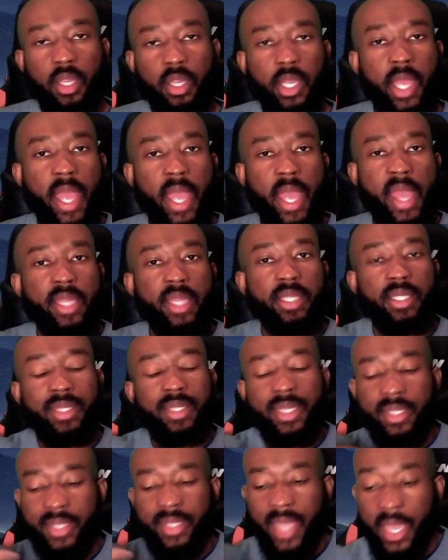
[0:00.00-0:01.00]
and
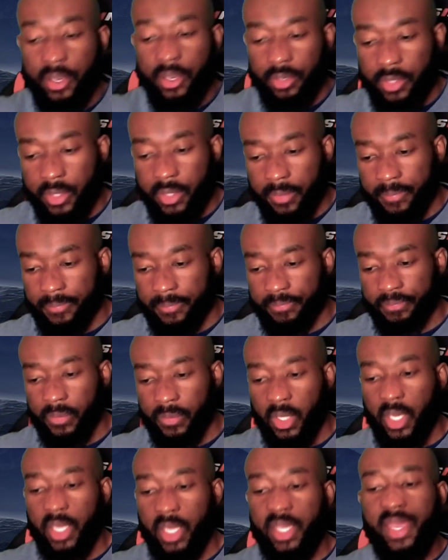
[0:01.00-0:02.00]
desired,
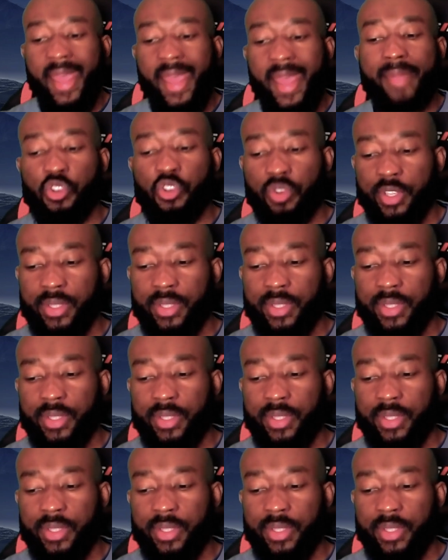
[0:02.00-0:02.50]
capturing